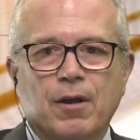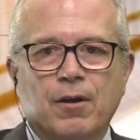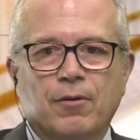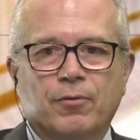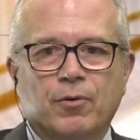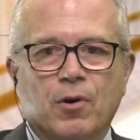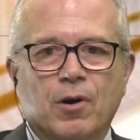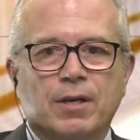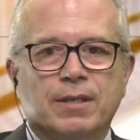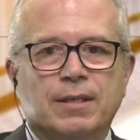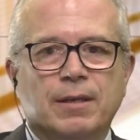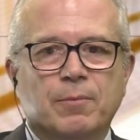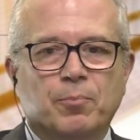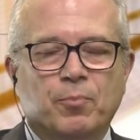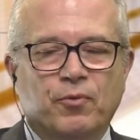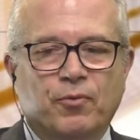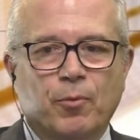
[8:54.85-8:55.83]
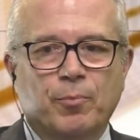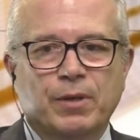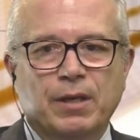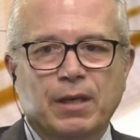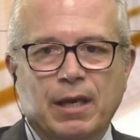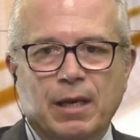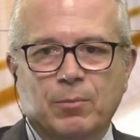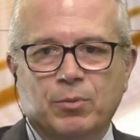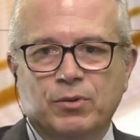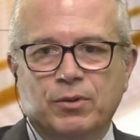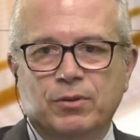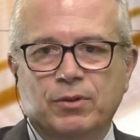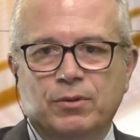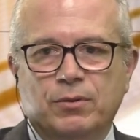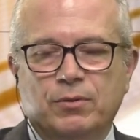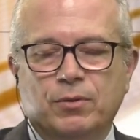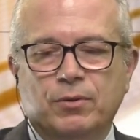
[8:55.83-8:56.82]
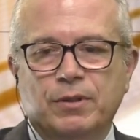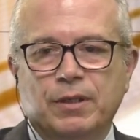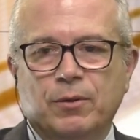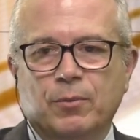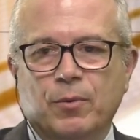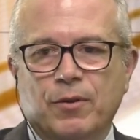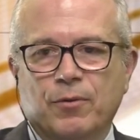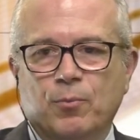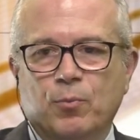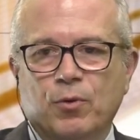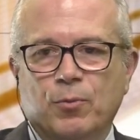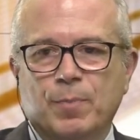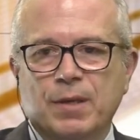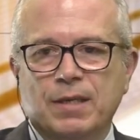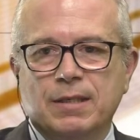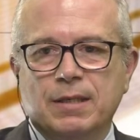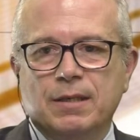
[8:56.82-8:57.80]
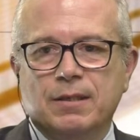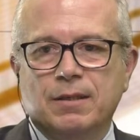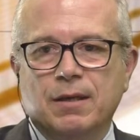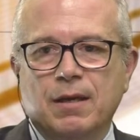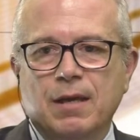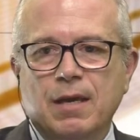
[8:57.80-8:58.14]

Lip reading: for us and for being able to deal with business,